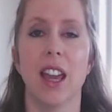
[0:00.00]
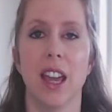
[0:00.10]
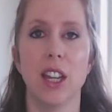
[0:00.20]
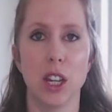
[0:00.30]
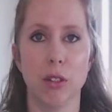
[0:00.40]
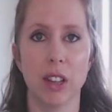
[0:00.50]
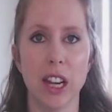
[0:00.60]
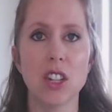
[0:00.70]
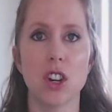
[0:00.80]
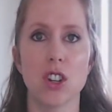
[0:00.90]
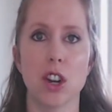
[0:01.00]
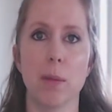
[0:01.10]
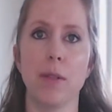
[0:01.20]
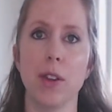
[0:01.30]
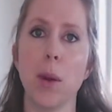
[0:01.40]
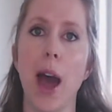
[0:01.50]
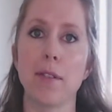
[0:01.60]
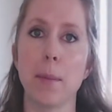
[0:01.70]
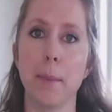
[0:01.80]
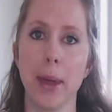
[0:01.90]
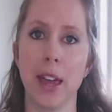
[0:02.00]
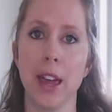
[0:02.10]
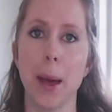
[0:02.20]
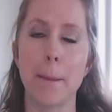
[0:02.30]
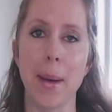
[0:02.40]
in your relationship if you have a big